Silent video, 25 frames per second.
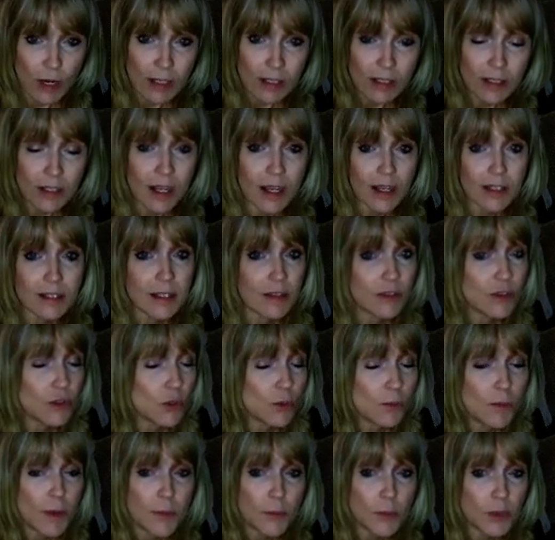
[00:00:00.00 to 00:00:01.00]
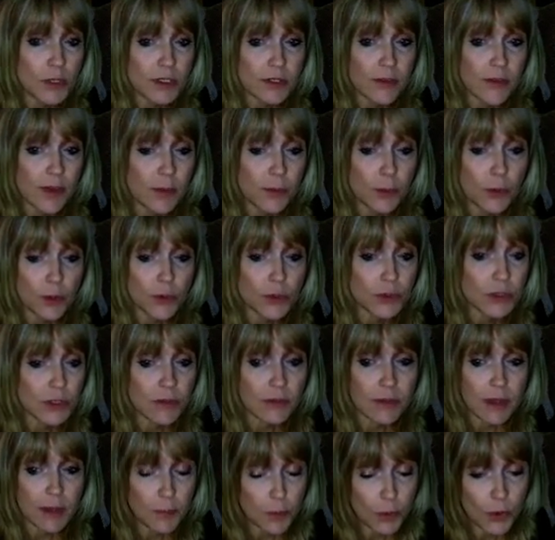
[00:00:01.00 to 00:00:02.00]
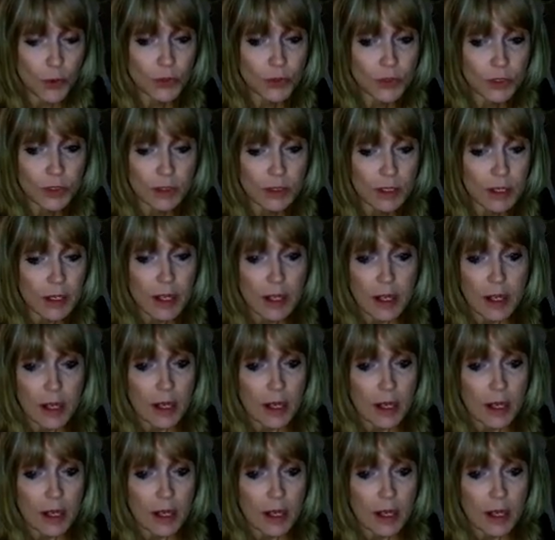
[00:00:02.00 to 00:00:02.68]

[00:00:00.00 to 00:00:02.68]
recognize that your memories of that person,